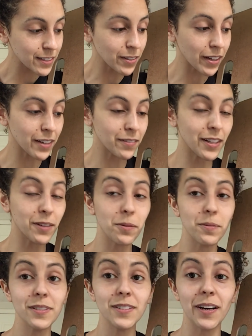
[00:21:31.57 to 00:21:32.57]
Kind of like
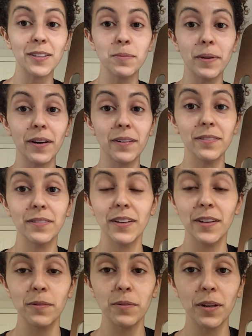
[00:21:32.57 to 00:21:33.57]
what we talked about
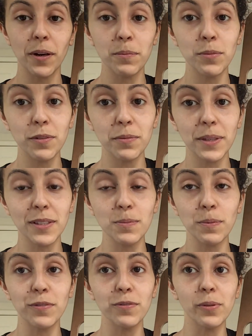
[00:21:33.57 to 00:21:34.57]
in our movements
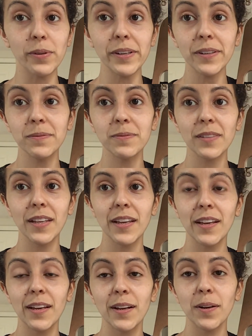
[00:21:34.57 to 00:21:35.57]
before.
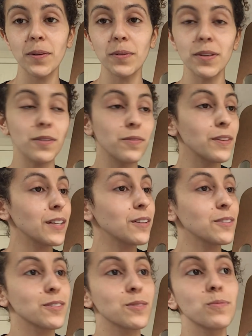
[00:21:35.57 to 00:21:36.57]
When you
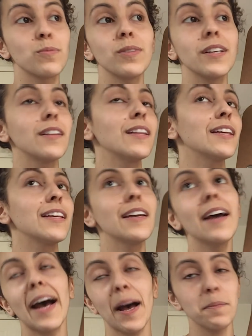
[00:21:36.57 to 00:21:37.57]
feel just really
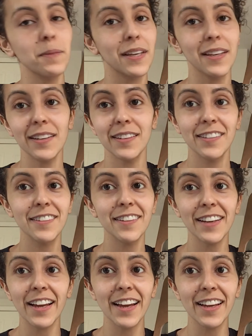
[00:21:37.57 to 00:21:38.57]
happy
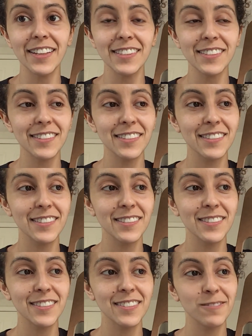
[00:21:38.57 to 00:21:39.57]
and
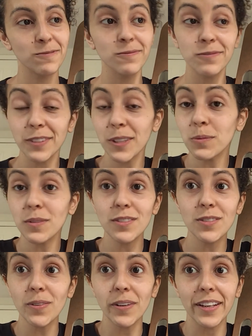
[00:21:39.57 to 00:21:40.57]
filled
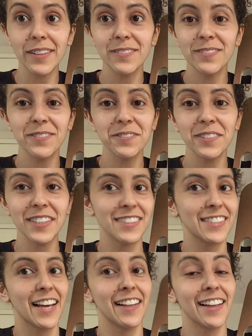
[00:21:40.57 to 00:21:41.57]
with joy,
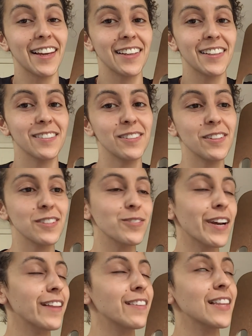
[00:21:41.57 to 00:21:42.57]
what's that like? You can
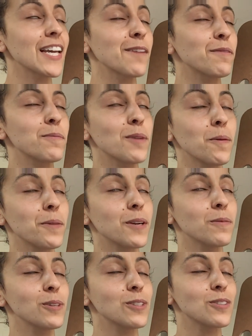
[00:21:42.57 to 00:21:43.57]
try and think of a moment
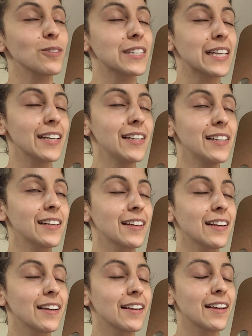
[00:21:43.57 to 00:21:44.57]
in which you did,
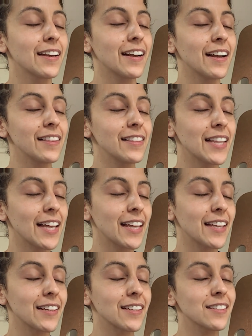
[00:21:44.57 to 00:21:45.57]
and
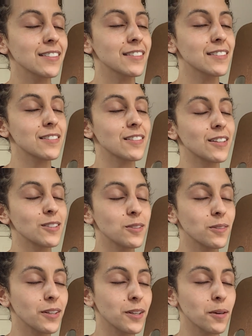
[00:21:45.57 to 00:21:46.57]
then start doing